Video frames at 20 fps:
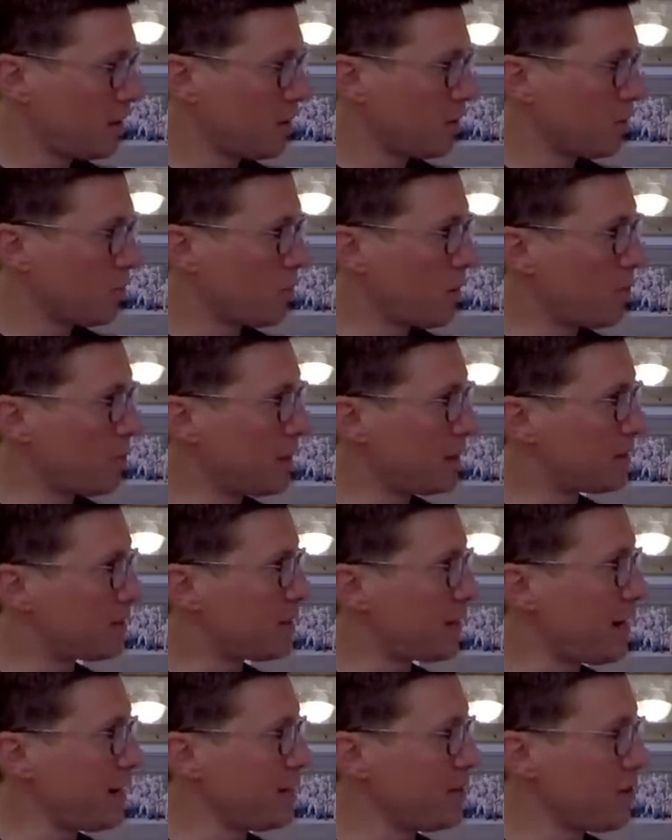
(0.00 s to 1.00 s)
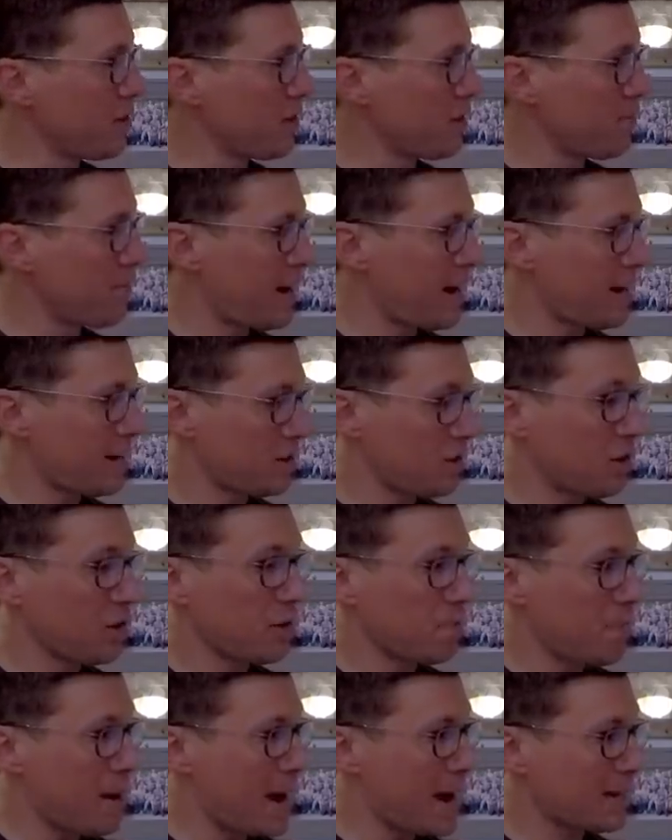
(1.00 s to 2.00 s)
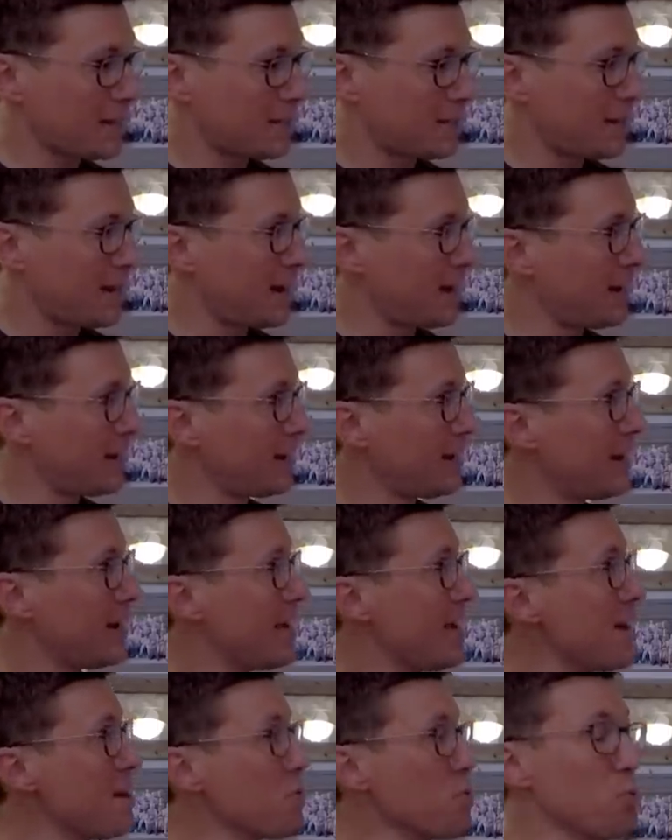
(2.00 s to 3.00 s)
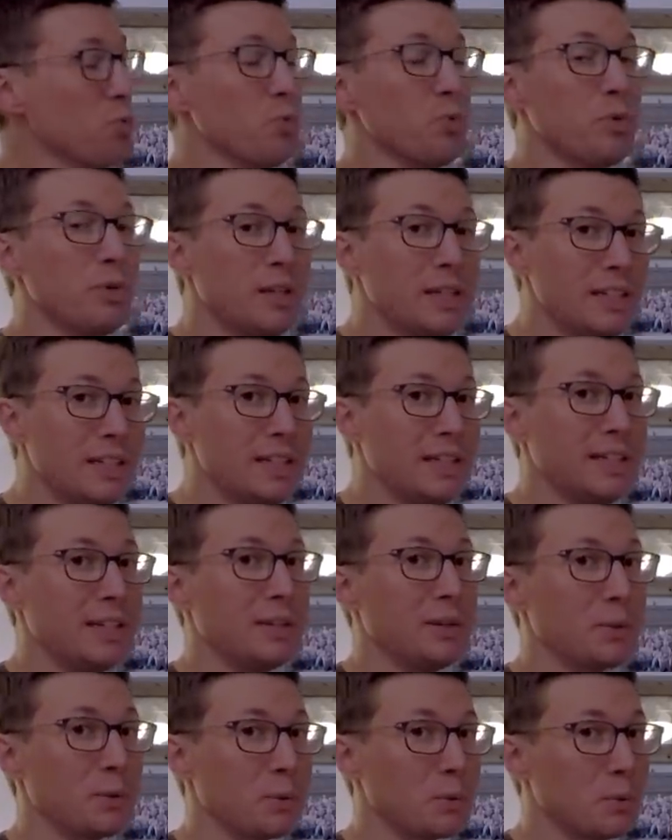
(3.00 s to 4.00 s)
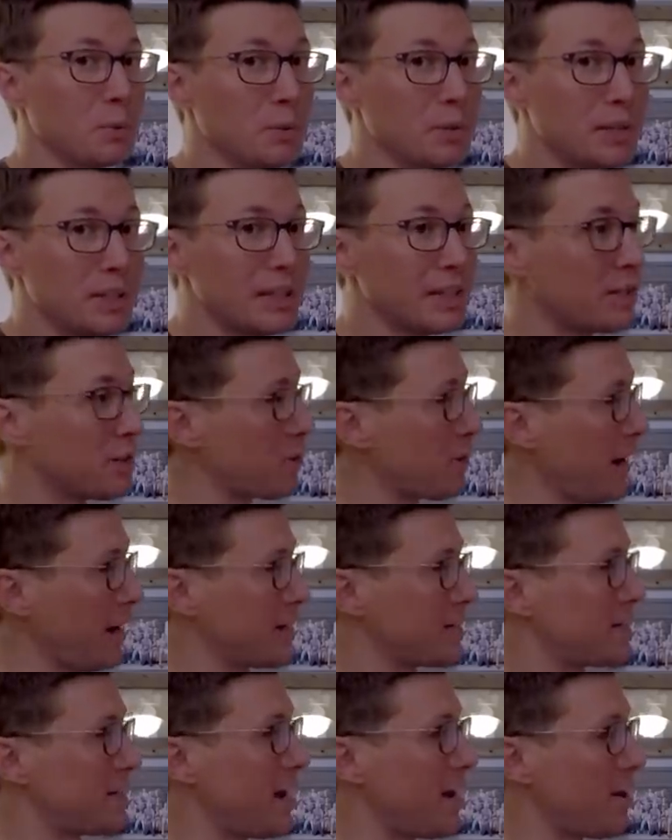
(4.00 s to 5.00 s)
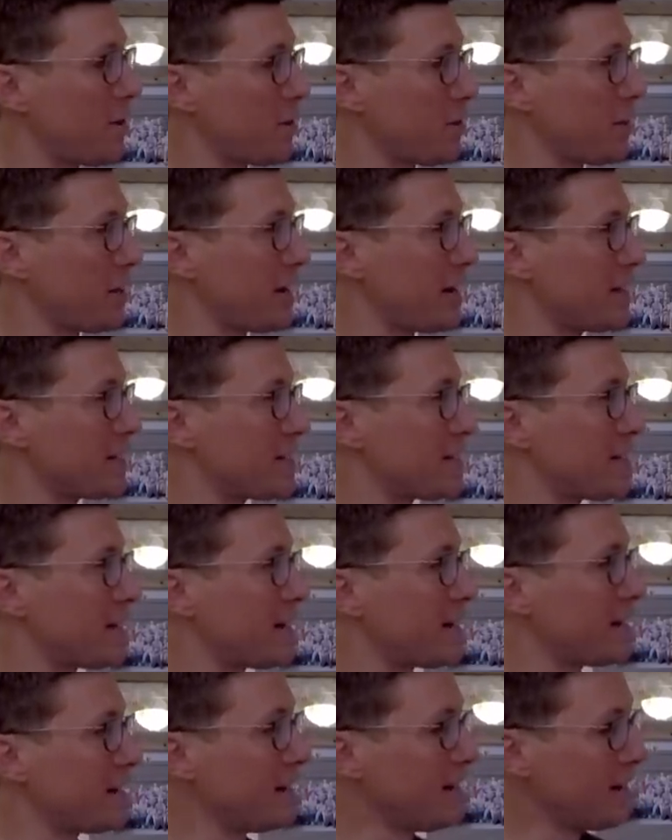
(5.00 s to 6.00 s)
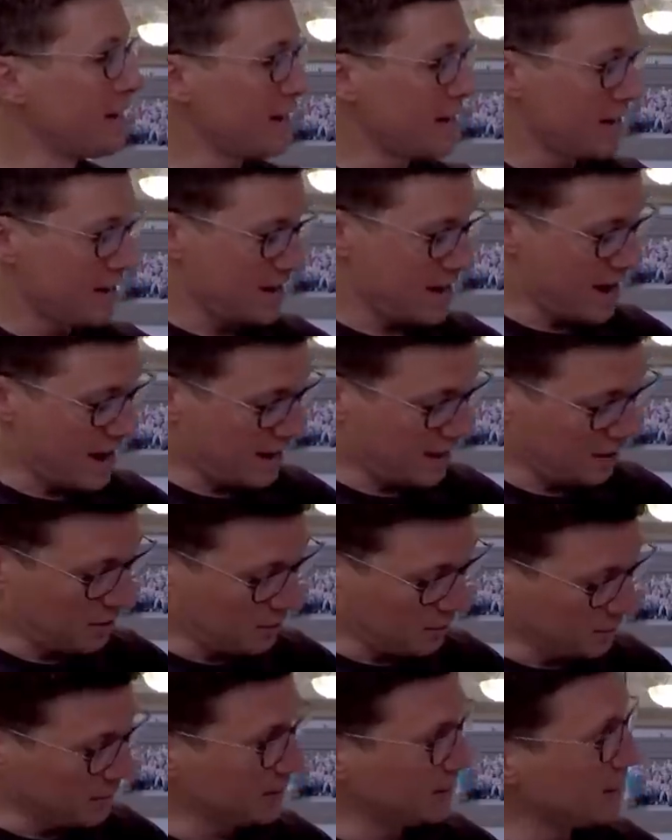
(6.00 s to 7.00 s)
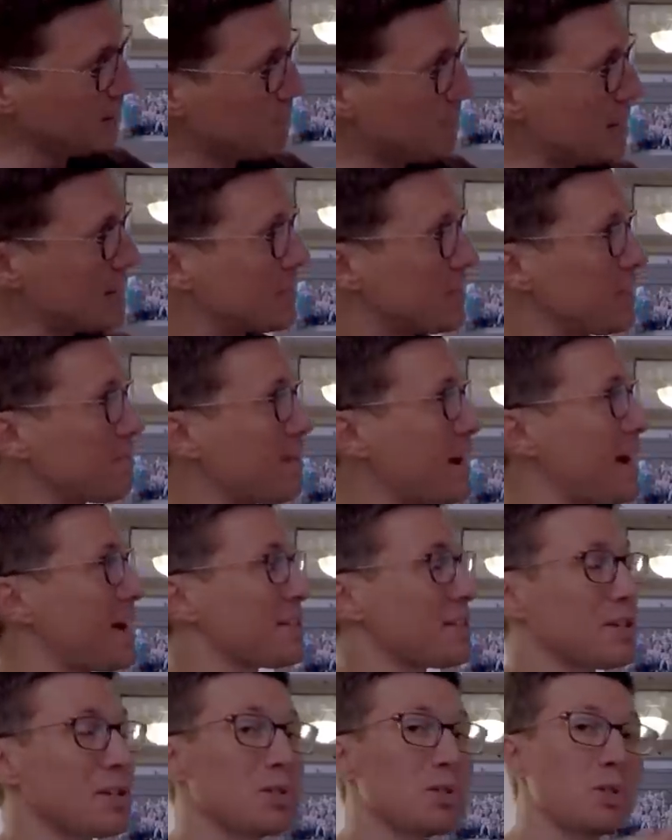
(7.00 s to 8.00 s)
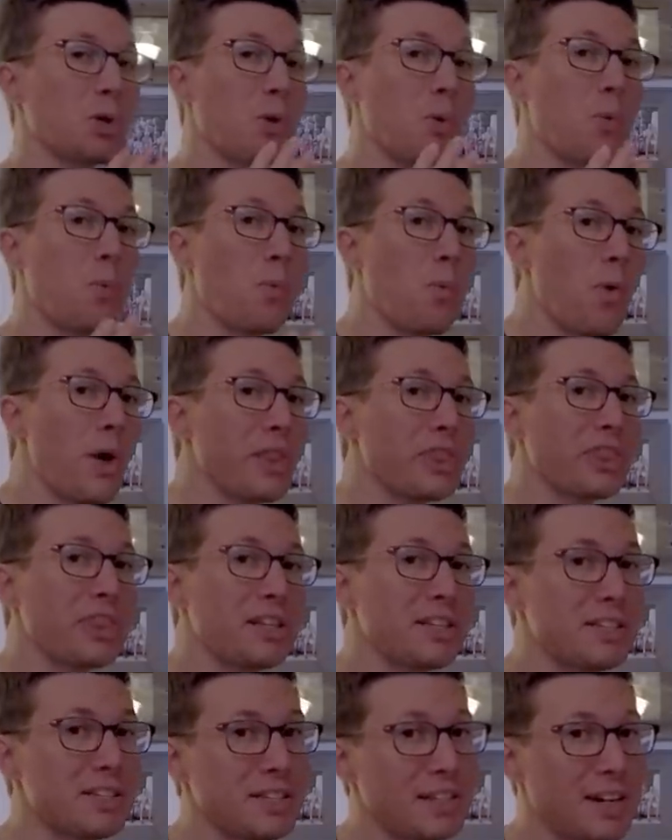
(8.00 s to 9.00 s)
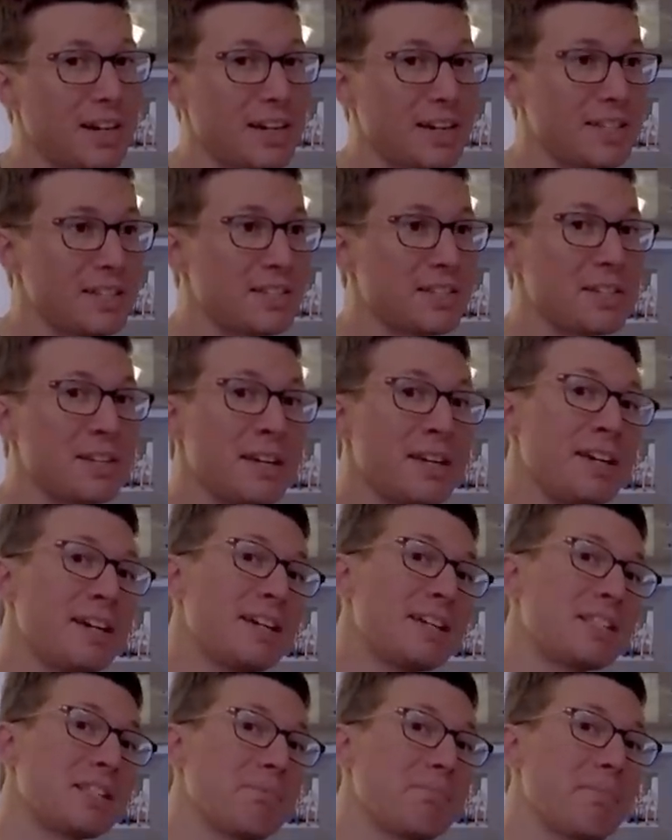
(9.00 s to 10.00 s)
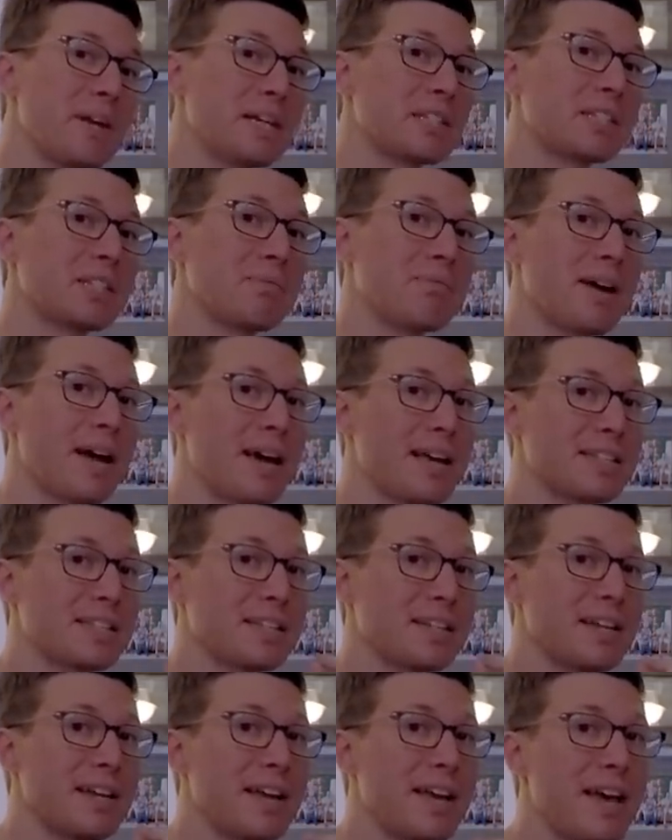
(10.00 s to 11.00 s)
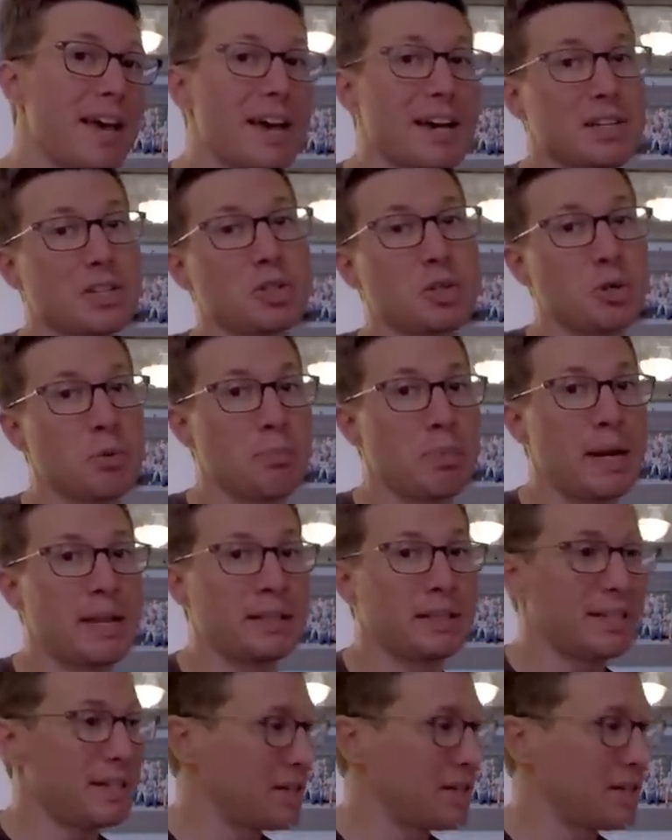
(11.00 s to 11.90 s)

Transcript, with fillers: when we tighten on the mast on the backstay, it really, really cranks down on the headstay. And it really bends the mast. So what this does is it makes the mast extra bendy.